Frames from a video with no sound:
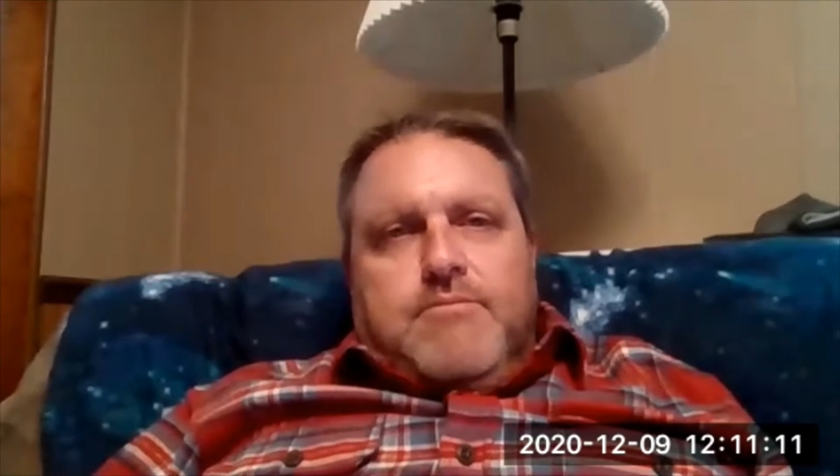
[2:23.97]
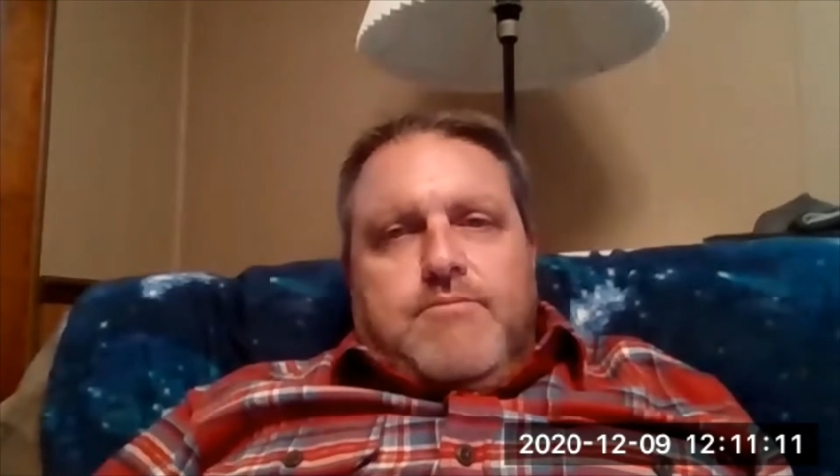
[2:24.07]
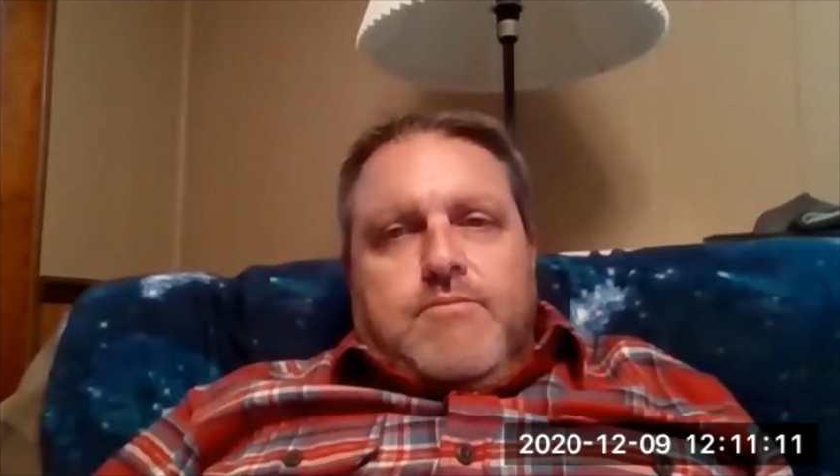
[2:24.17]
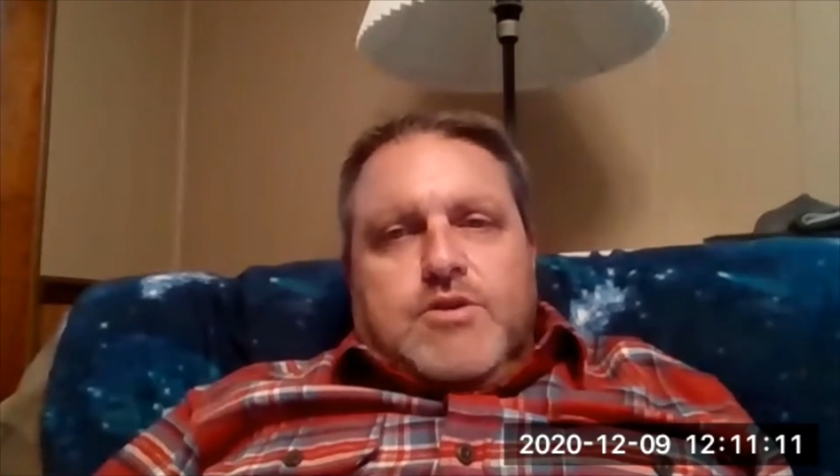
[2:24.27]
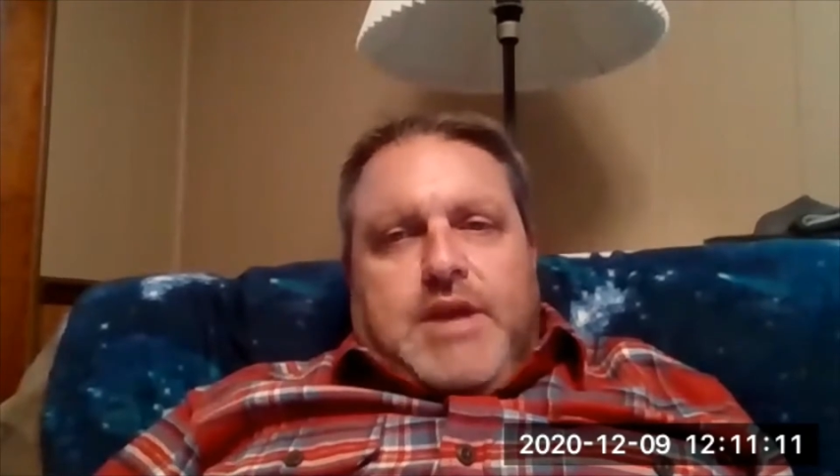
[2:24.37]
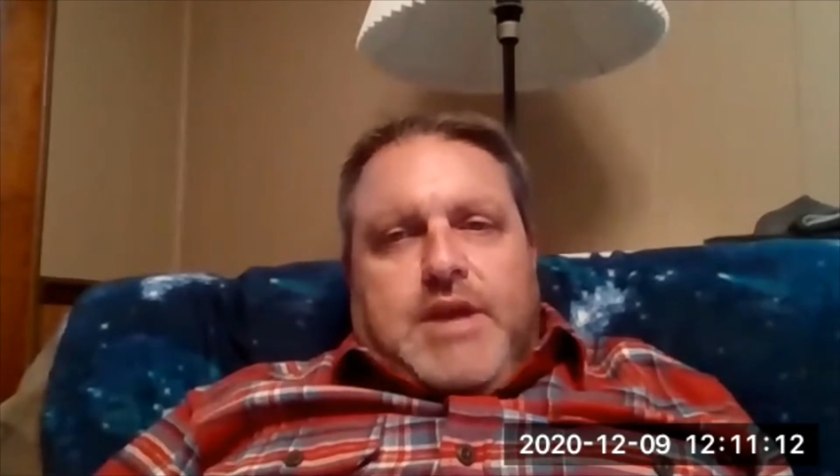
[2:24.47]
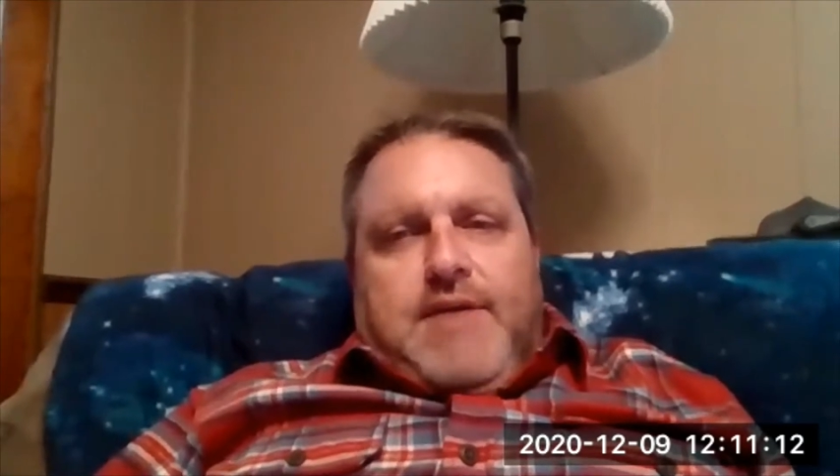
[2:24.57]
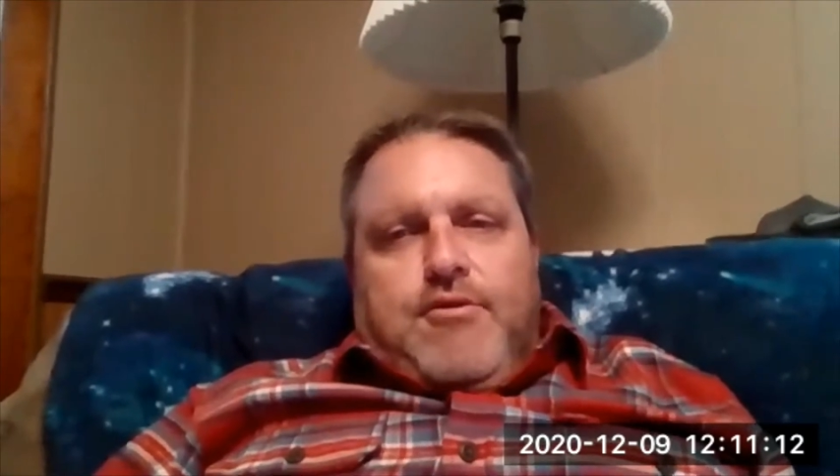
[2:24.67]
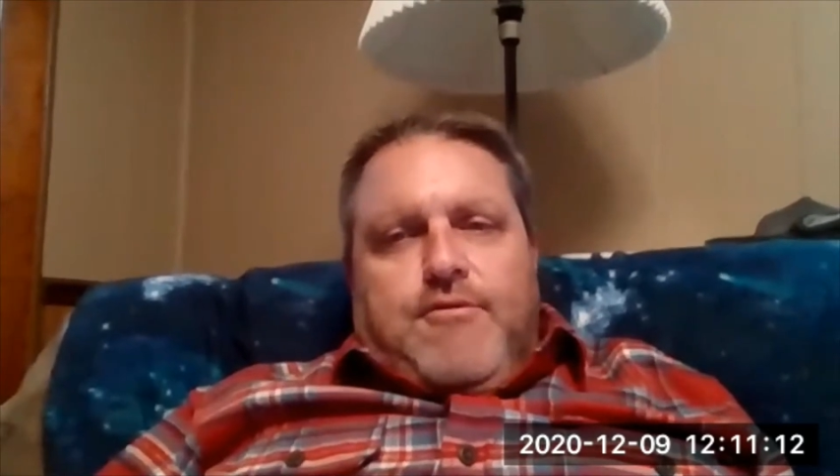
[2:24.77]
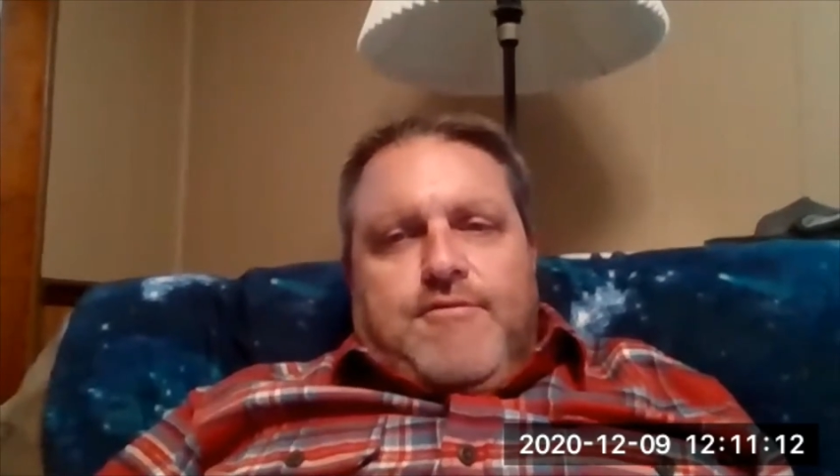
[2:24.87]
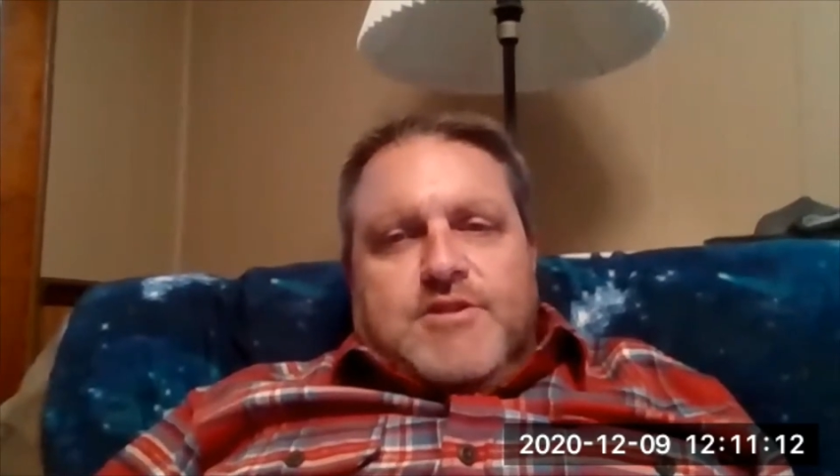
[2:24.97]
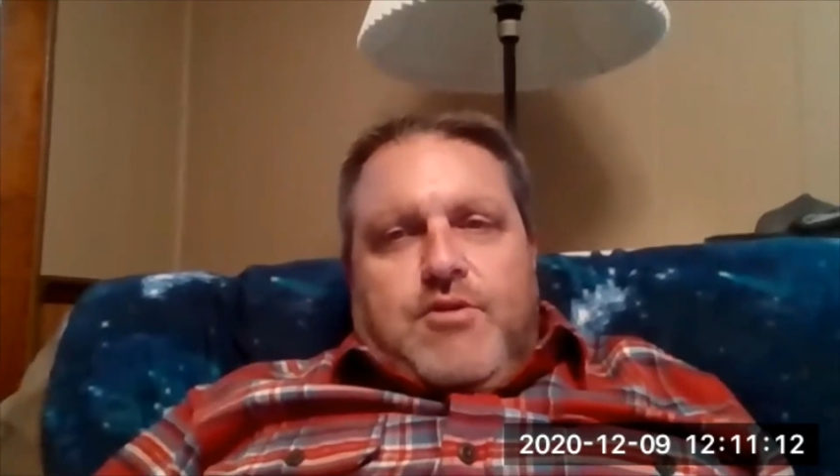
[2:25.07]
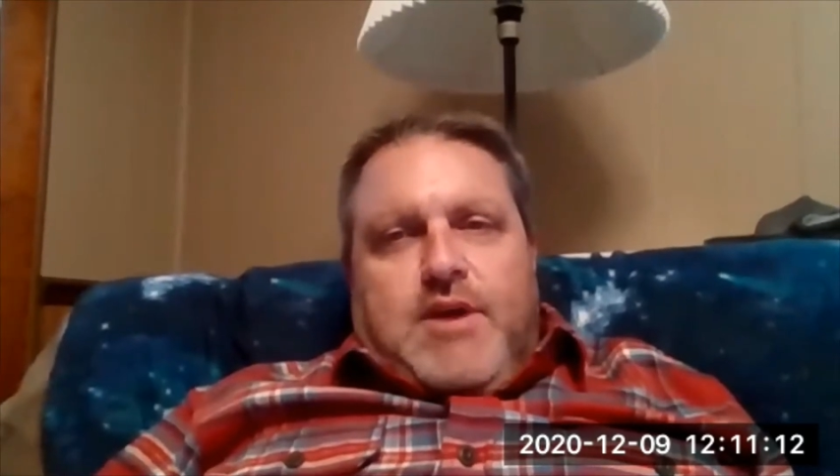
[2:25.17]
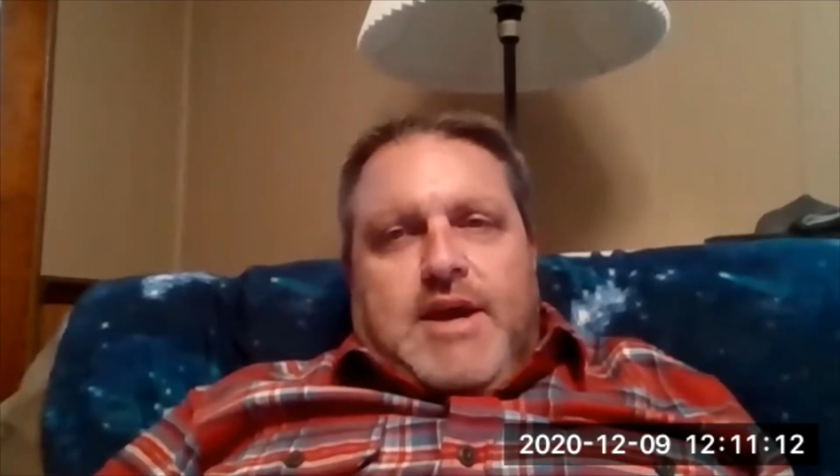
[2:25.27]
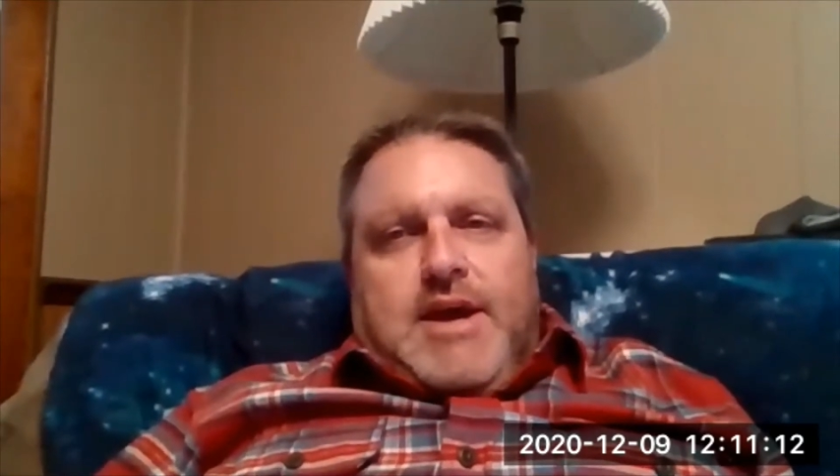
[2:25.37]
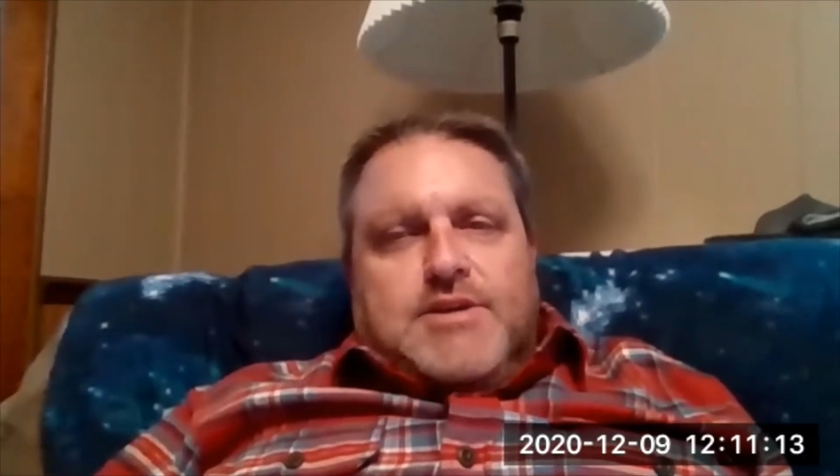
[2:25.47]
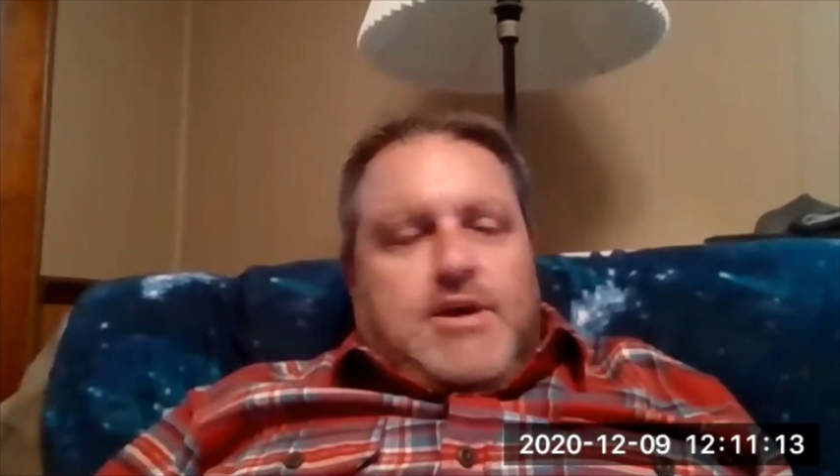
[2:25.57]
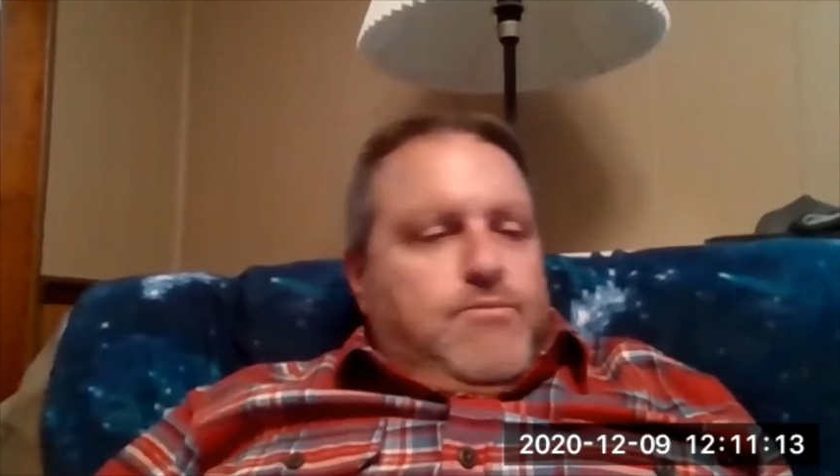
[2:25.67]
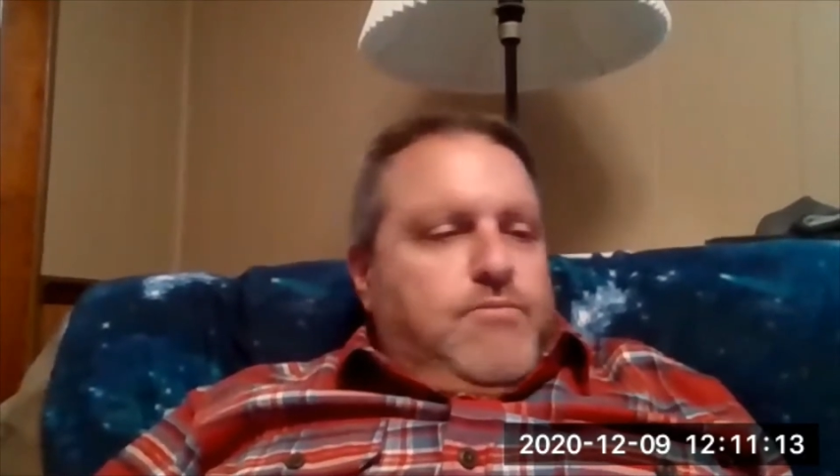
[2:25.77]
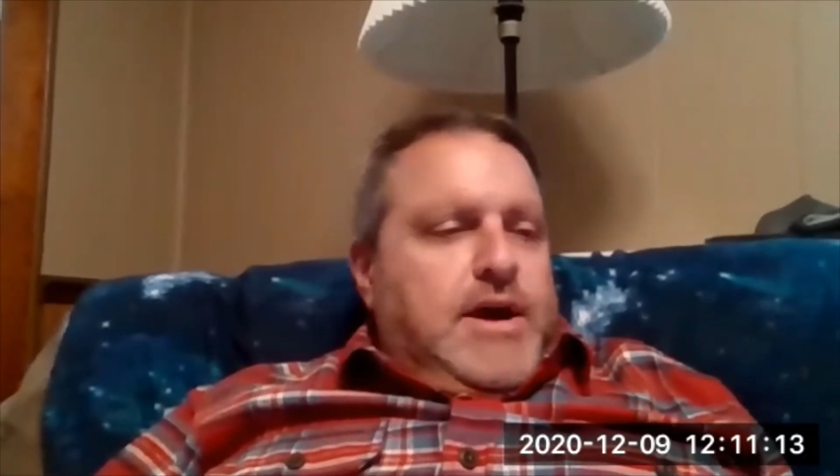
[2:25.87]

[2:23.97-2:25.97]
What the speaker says: used to have Hooven's greenhouse out